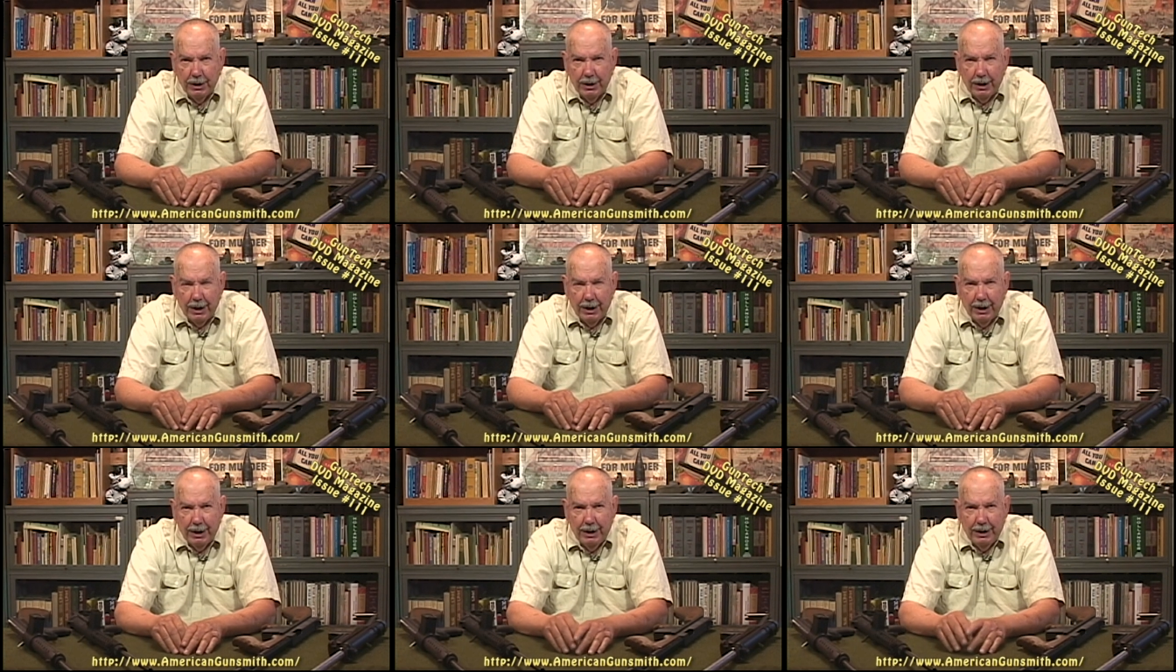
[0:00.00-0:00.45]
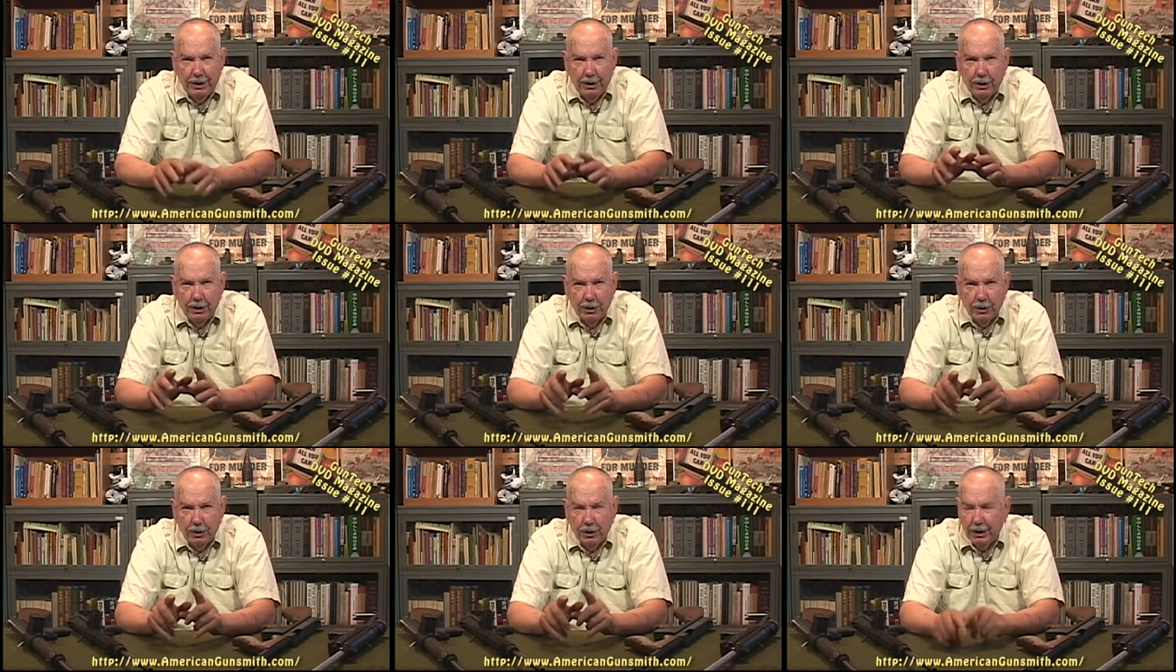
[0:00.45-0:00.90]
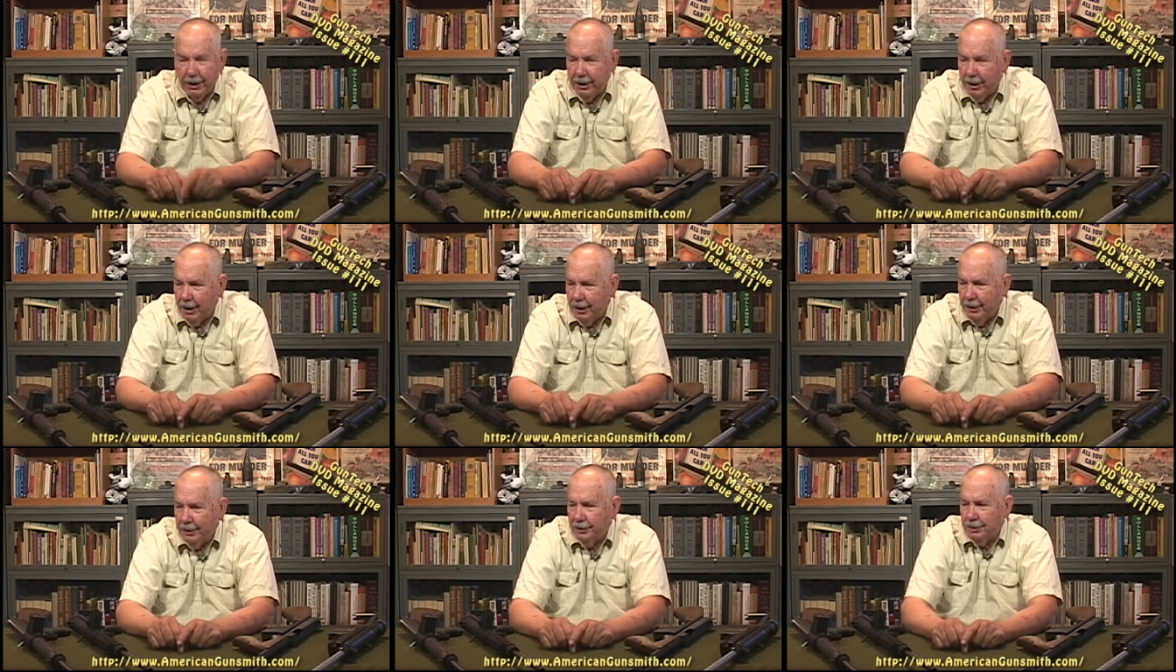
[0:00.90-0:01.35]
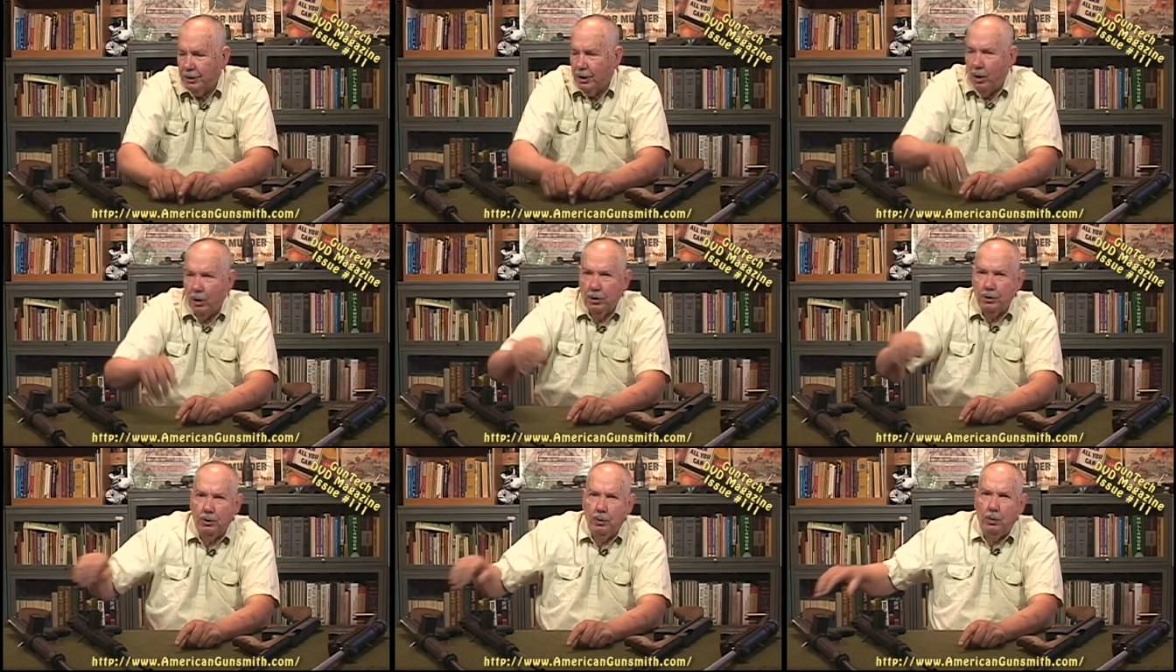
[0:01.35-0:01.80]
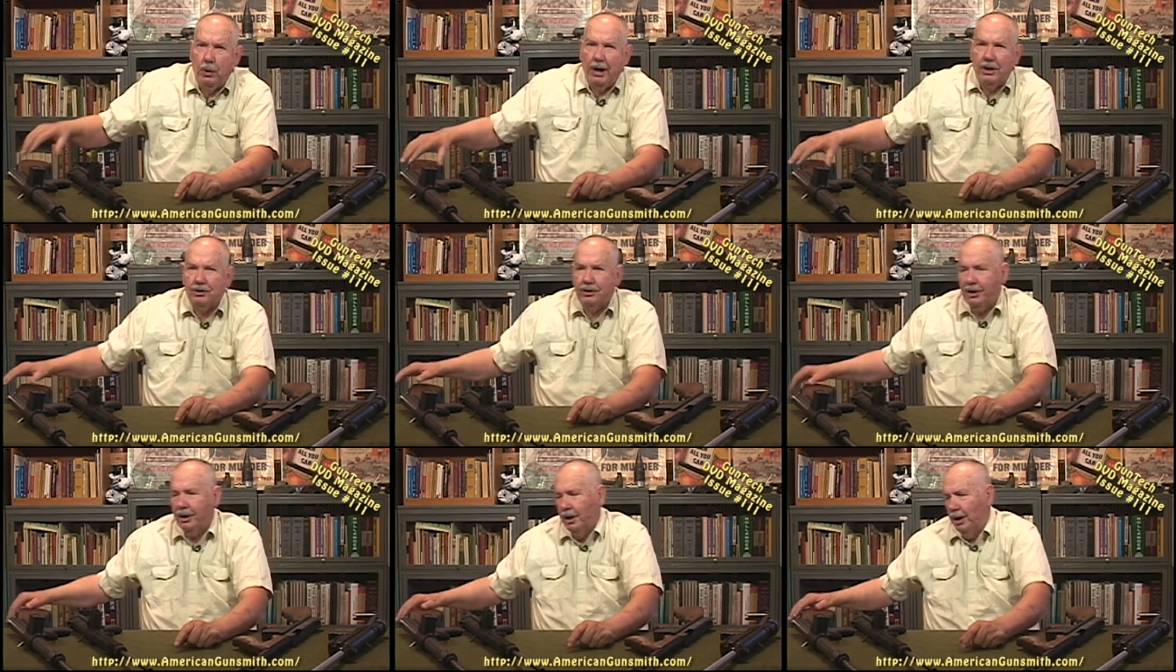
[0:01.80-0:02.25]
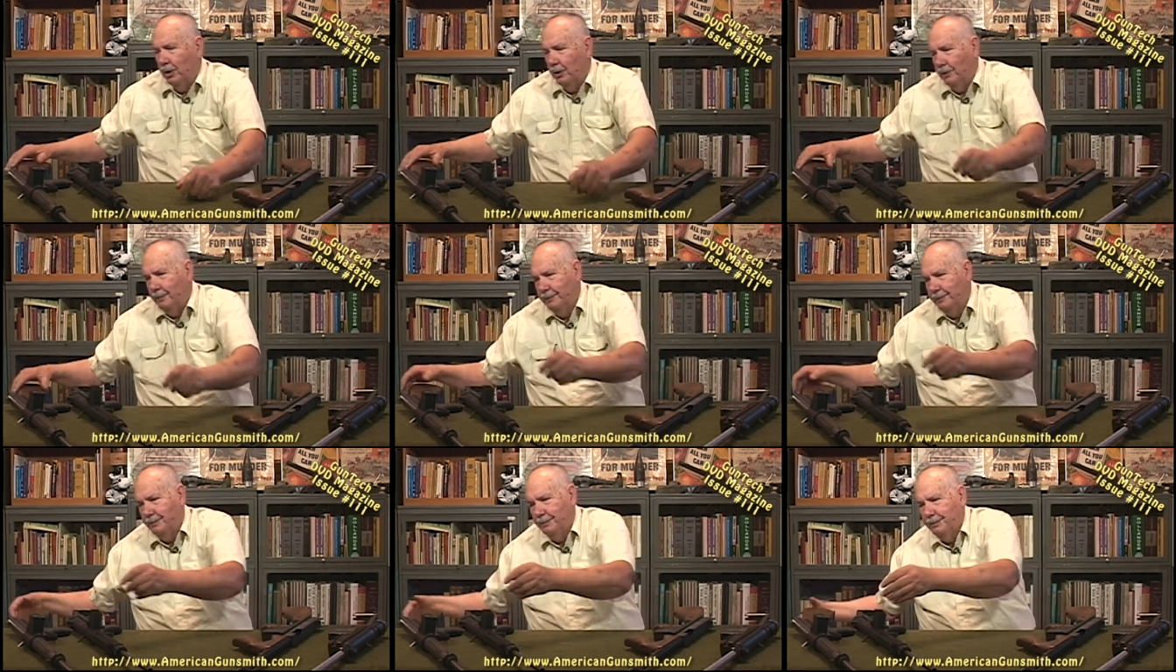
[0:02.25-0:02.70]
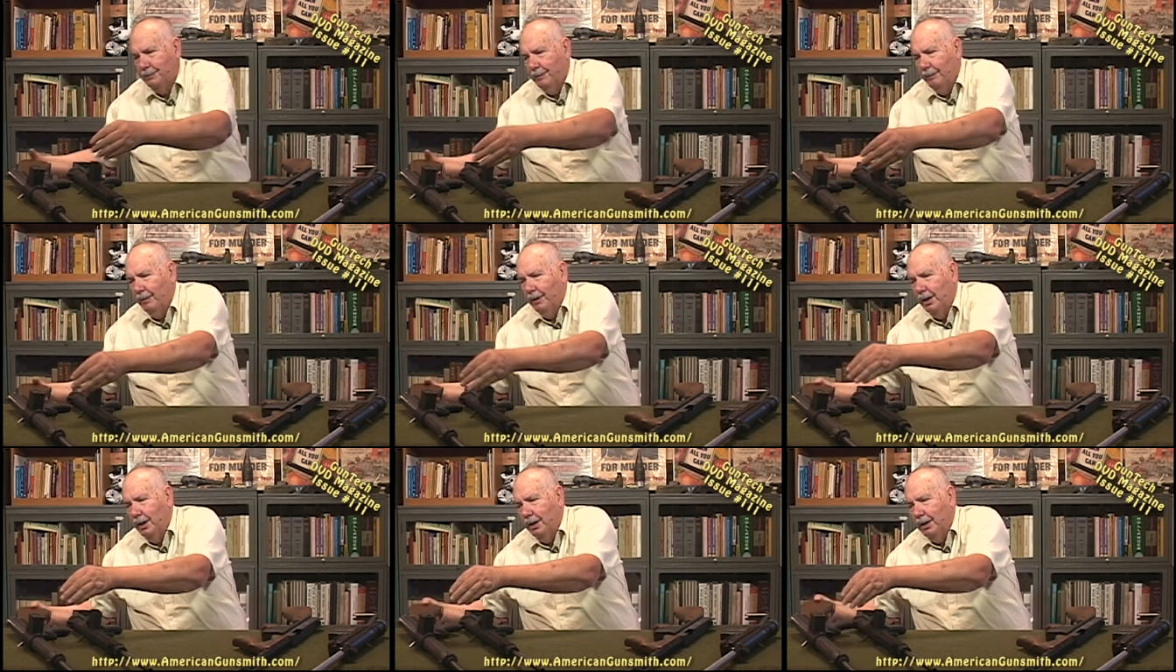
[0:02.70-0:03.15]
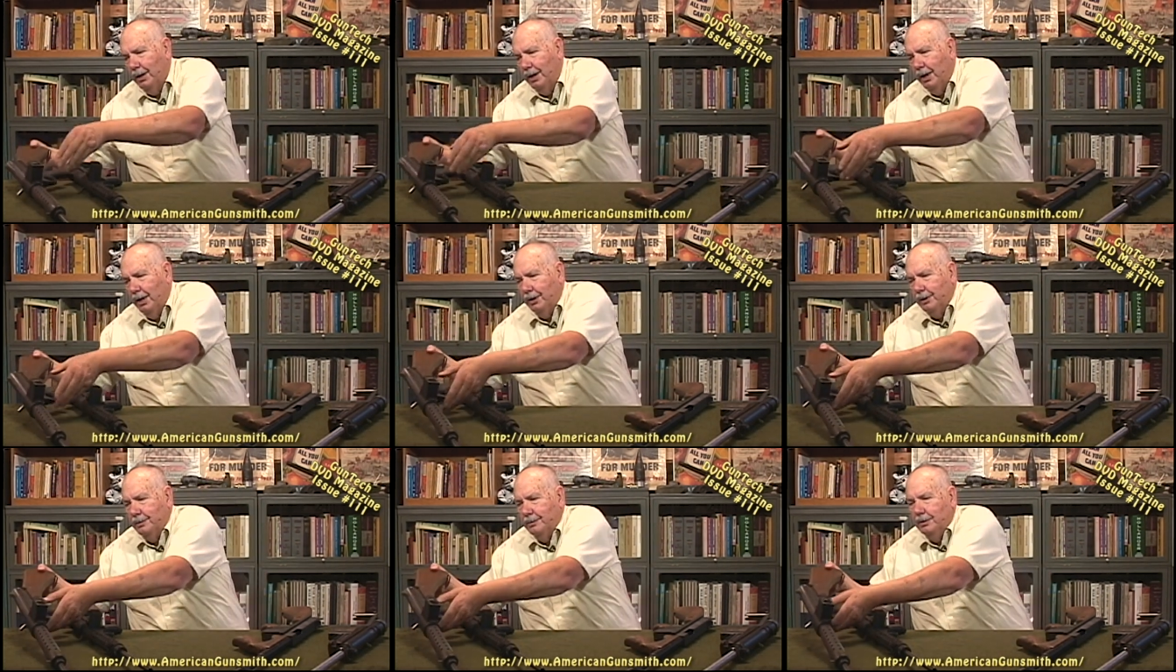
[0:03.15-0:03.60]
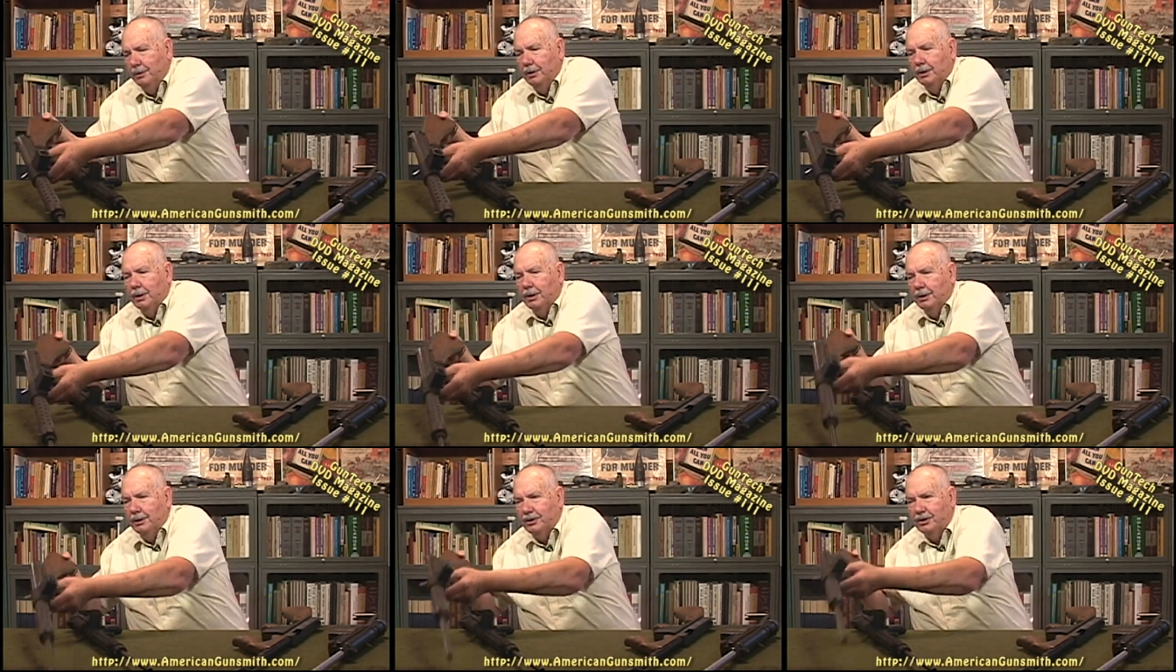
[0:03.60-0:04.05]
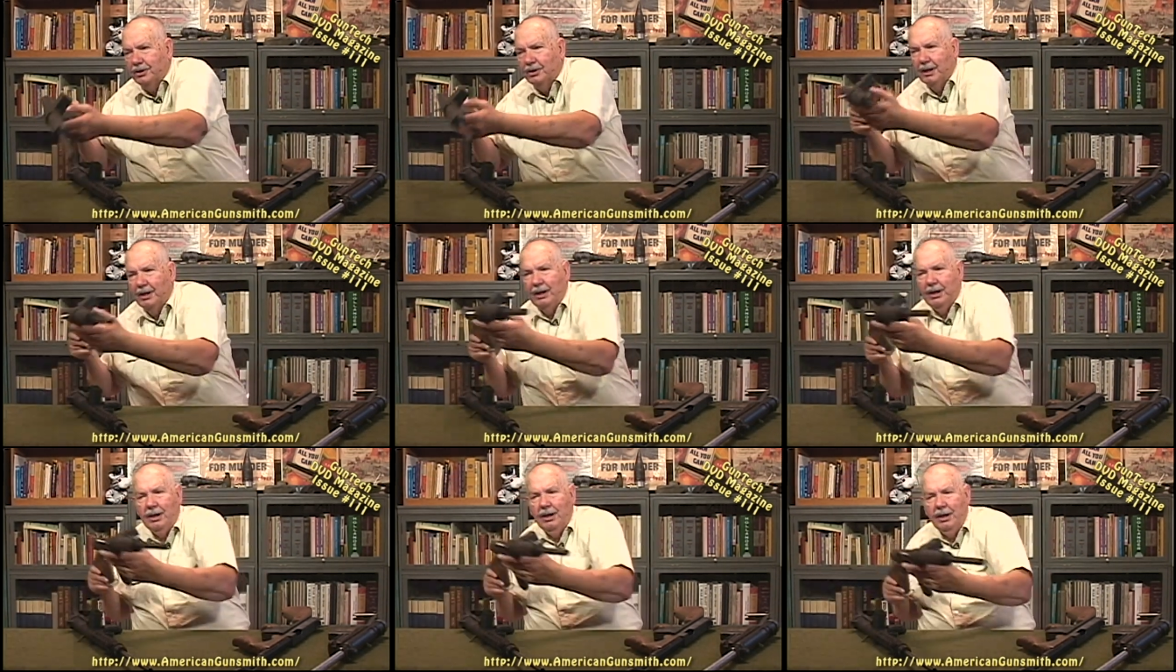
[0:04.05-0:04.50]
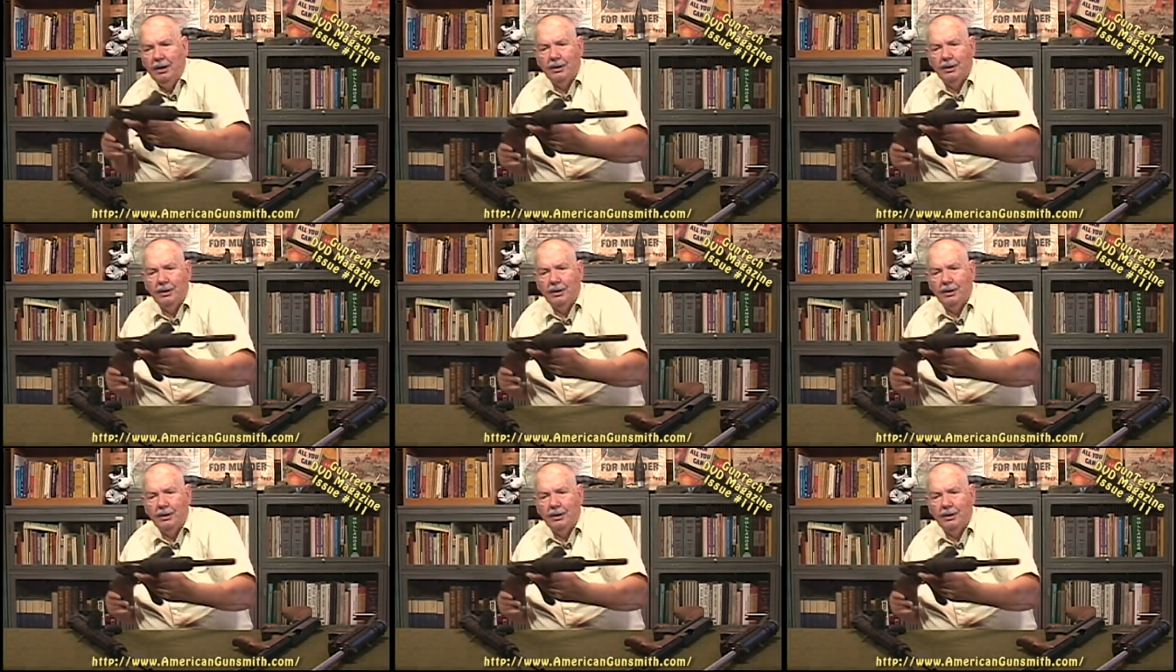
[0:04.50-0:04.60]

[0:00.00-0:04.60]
And an early gun is called a Wesco. Now, you can see